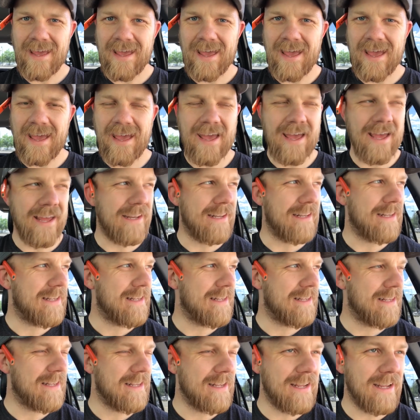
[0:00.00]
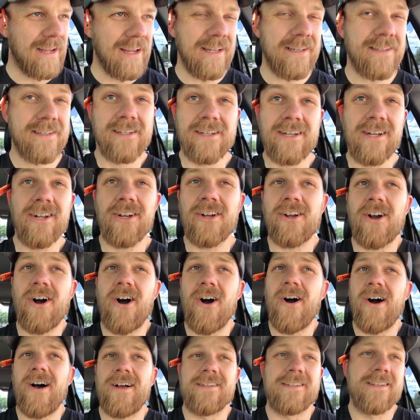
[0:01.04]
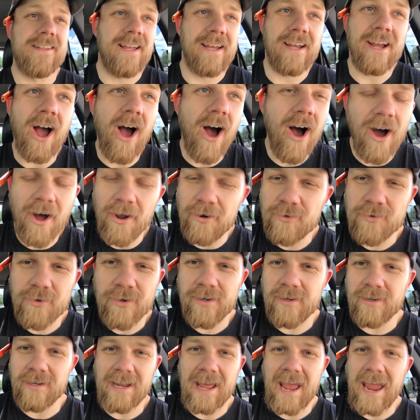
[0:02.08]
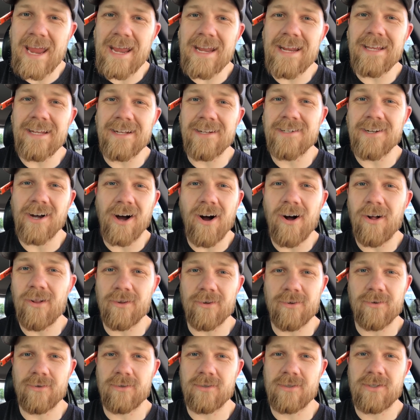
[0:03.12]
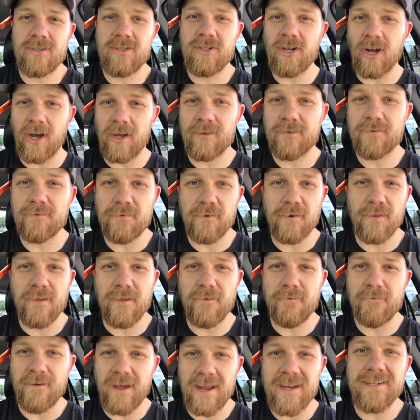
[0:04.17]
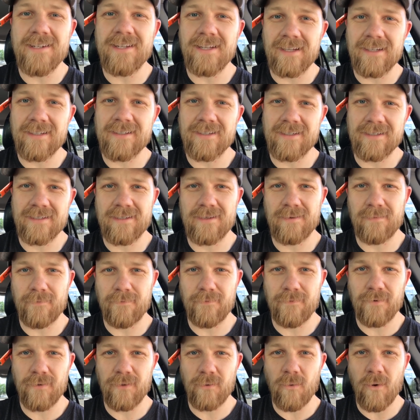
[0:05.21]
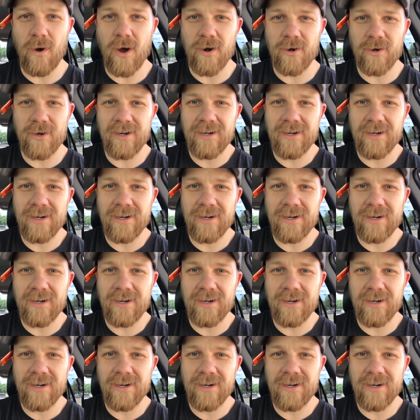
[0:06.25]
and it's gonna cost like $180 just for the venting system for the water